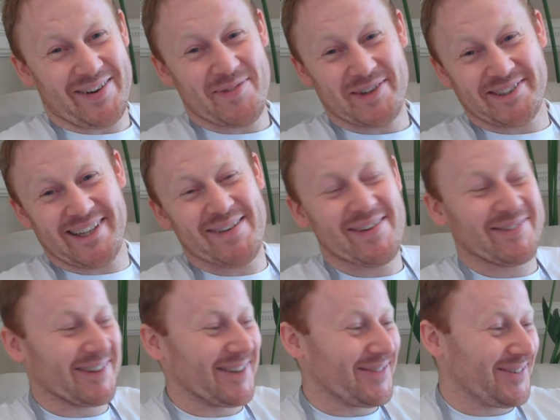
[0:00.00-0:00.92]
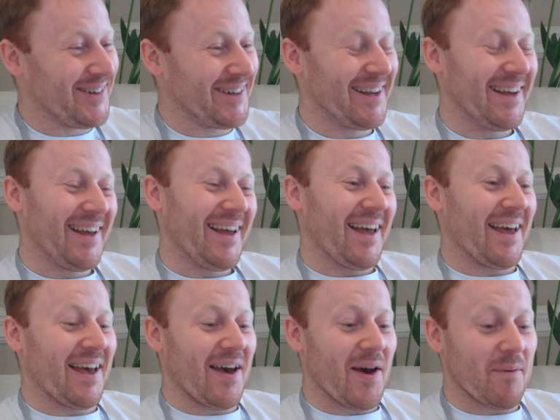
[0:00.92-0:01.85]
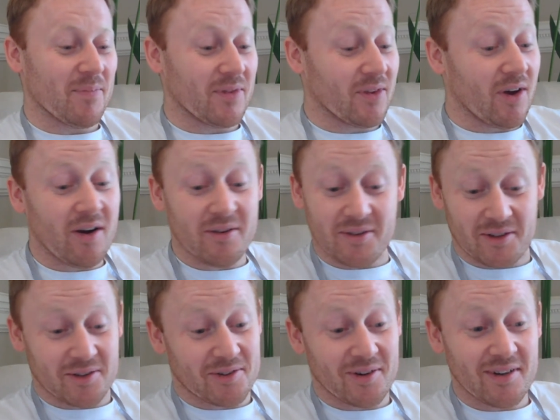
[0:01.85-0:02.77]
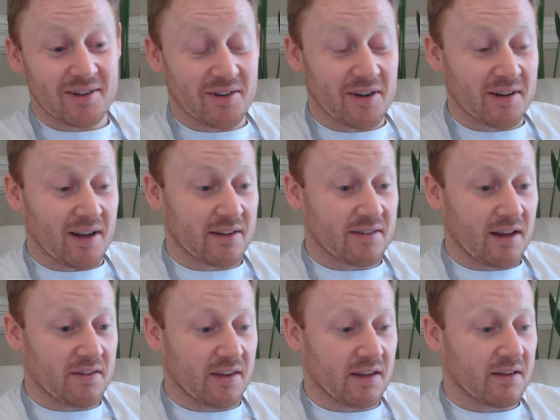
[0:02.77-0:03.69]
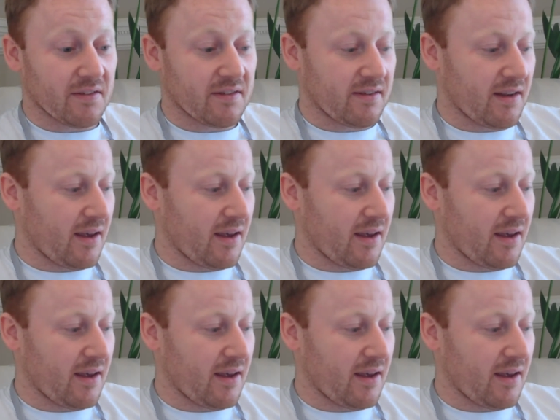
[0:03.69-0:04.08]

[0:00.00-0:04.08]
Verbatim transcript: got much time left on your phone. Um, no, not at all. You know, I, I think it's.